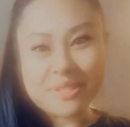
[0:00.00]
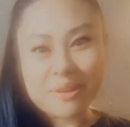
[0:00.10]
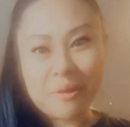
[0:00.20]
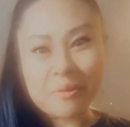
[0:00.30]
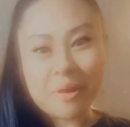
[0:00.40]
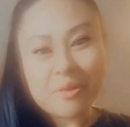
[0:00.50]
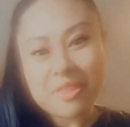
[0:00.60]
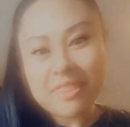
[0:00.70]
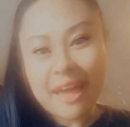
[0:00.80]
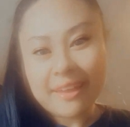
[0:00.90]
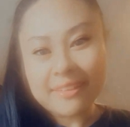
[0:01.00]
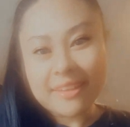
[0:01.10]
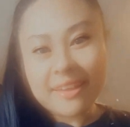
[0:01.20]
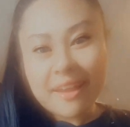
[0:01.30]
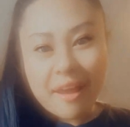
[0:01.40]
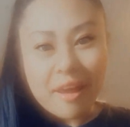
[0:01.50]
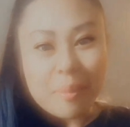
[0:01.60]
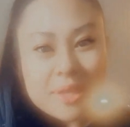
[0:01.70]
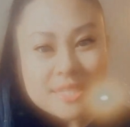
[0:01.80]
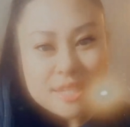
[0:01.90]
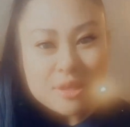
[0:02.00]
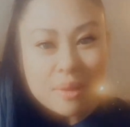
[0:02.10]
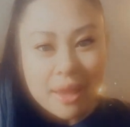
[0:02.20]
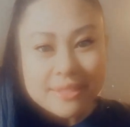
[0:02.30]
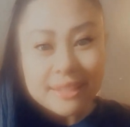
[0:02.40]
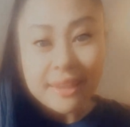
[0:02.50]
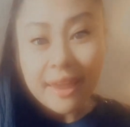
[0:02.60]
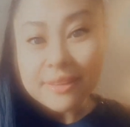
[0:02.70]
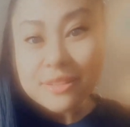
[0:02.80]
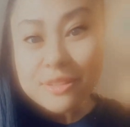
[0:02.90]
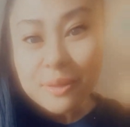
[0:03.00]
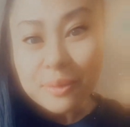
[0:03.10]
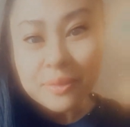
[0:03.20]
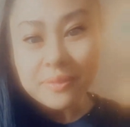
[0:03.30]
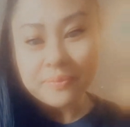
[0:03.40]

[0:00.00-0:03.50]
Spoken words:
So other than that, I'll see you guys again soon.